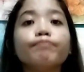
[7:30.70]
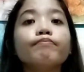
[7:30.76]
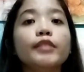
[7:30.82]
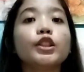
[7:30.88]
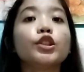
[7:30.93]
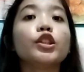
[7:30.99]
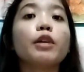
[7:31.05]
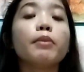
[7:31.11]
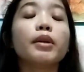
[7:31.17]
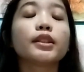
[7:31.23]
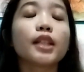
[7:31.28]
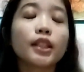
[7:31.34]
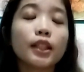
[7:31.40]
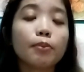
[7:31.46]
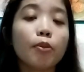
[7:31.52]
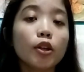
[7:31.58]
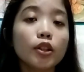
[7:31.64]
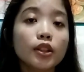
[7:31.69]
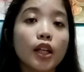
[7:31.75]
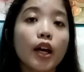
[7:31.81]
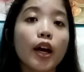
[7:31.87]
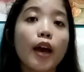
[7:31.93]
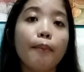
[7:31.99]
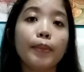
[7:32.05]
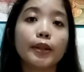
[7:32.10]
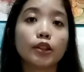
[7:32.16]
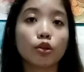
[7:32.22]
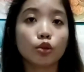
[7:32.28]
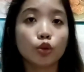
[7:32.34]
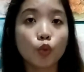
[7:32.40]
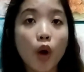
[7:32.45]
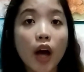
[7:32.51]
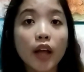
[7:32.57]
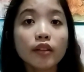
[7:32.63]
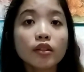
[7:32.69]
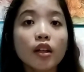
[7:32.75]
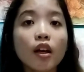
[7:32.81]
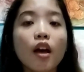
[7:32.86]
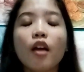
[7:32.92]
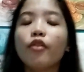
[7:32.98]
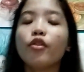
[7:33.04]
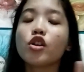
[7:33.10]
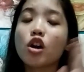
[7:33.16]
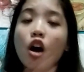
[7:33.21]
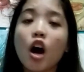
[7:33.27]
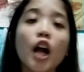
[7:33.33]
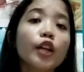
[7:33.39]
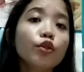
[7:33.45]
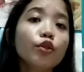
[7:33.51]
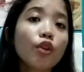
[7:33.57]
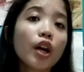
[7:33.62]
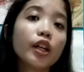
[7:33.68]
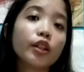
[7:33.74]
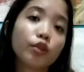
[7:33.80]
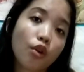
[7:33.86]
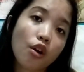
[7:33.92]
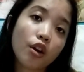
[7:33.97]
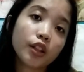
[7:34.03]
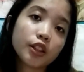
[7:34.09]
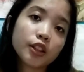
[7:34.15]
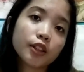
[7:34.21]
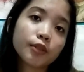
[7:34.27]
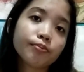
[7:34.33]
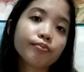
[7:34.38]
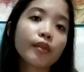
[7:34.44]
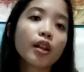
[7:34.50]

Dito na magtatapos ang episode 1 ng Heart to Art Talks.